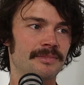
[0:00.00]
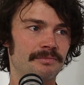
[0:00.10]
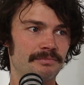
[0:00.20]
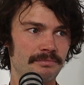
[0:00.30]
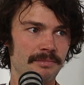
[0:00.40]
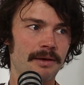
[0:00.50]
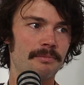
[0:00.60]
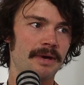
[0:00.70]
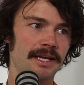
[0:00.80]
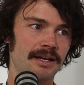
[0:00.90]

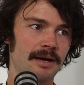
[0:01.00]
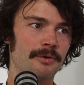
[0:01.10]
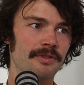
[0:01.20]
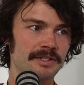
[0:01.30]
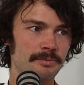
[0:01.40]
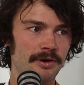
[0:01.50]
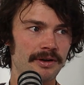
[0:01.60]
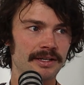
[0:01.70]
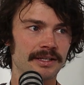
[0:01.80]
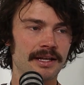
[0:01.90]
make it up on the spot
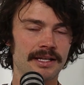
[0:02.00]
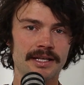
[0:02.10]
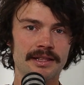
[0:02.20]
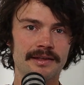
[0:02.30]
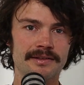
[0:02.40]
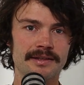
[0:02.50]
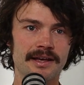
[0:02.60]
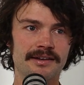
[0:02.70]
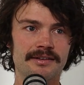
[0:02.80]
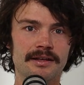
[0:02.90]
and get things
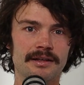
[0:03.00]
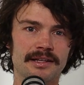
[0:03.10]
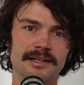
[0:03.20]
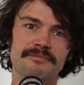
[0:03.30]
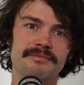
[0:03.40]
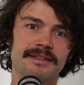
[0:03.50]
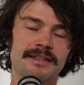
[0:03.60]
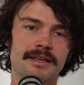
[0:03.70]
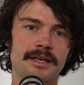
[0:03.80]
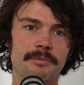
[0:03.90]
done. Like
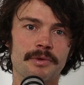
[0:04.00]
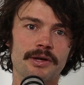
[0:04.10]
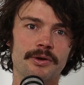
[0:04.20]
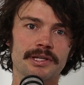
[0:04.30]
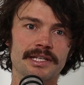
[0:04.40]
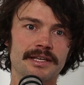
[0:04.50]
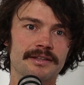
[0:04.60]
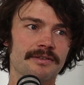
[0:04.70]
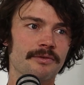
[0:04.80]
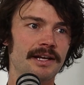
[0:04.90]
in my early years
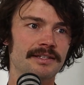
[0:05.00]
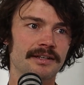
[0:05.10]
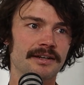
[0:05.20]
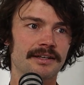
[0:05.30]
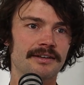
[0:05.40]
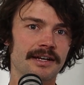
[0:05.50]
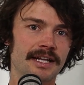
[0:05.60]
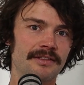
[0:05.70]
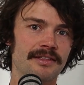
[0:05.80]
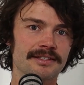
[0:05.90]
of racing, I kind of
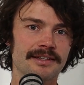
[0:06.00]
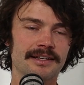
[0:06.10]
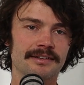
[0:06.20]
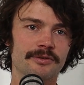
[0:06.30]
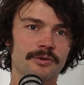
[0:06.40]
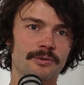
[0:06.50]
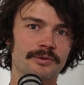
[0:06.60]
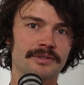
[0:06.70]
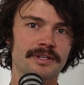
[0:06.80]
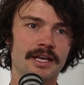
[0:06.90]
had this like little
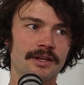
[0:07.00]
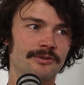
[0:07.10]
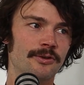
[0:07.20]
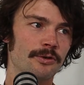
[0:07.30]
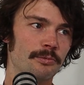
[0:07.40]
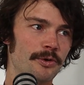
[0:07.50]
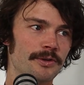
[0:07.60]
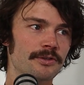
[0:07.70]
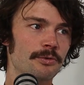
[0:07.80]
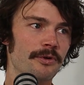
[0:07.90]
internal
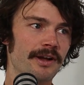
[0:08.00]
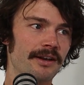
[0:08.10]
personal brand,